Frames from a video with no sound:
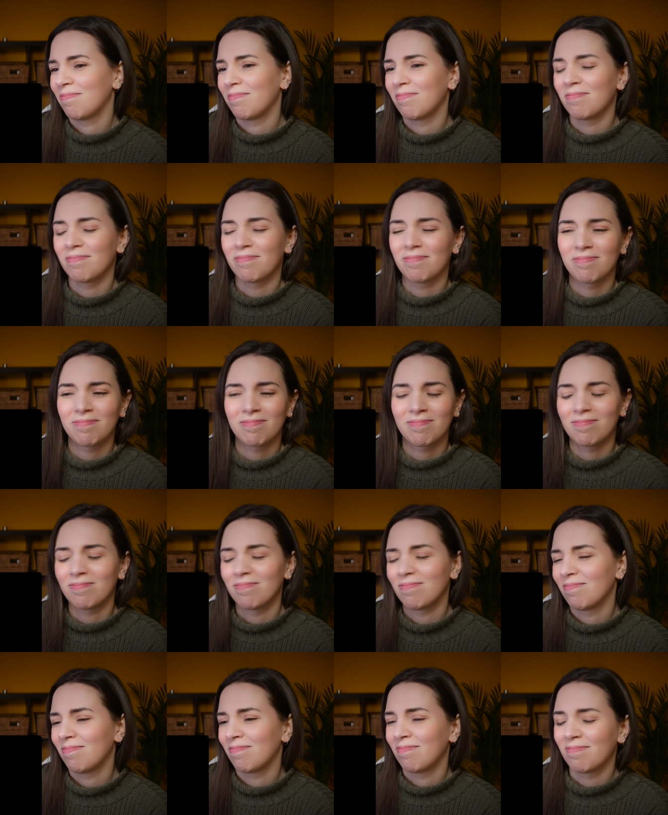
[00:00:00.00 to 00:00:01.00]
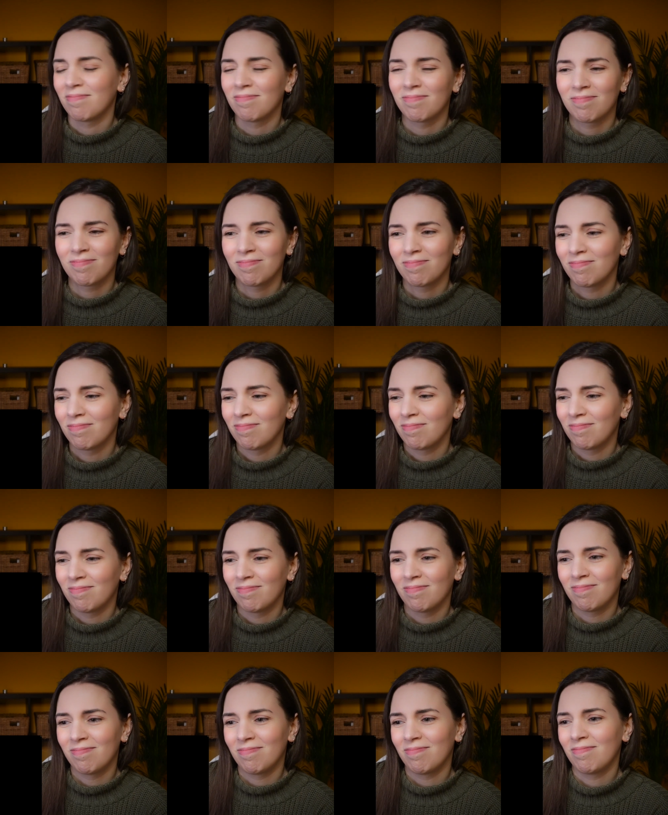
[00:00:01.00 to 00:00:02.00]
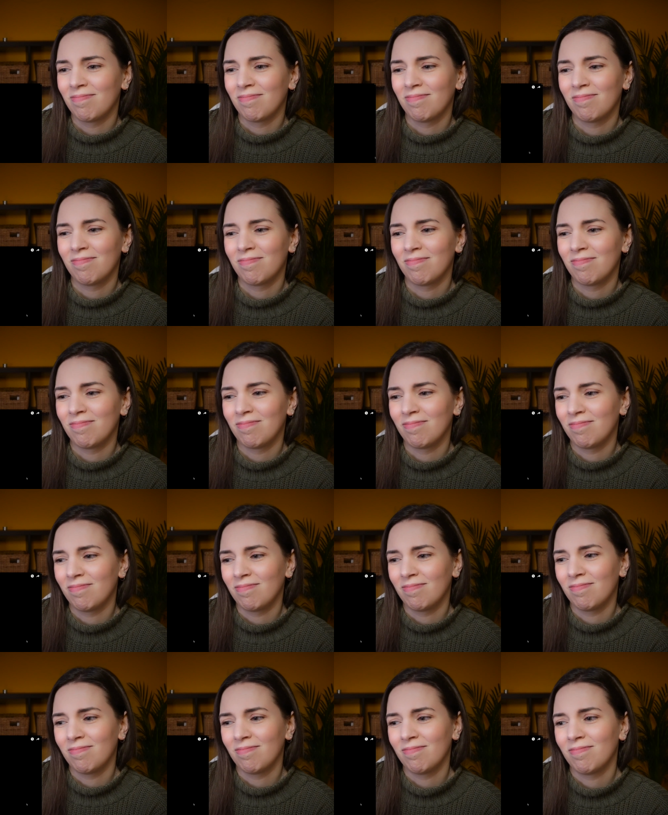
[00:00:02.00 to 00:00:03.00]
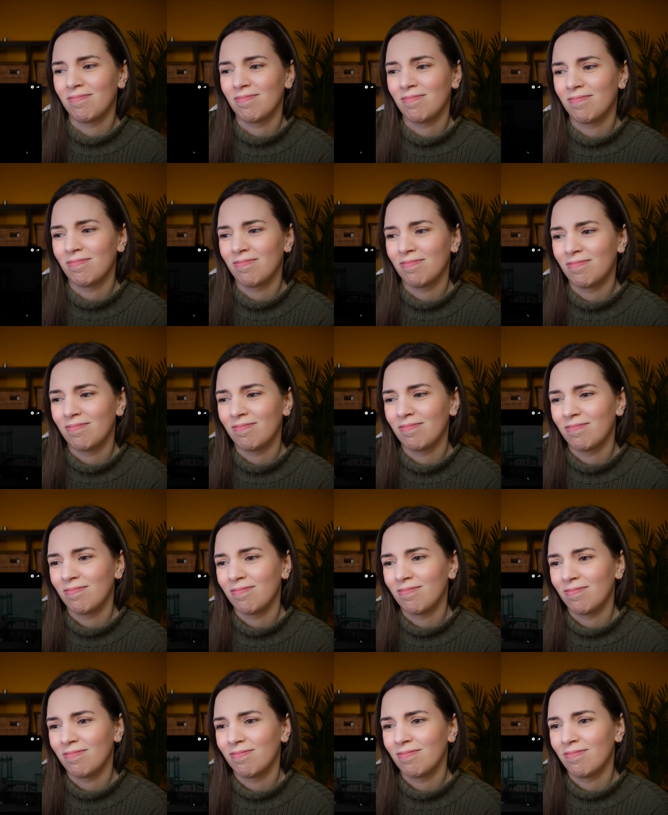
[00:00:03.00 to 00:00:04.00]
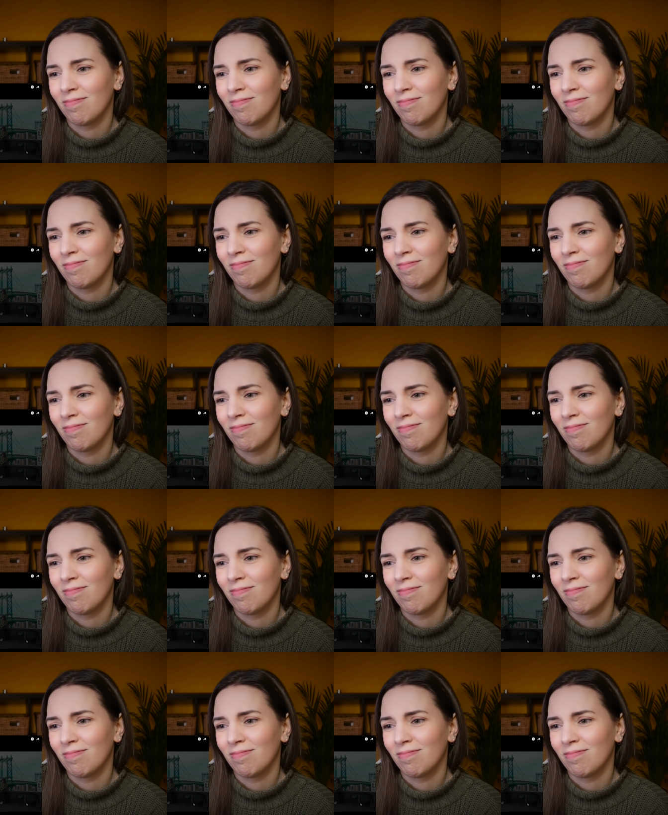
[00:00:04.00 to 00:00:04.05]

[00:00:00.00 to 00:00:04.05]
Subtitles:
[no speech]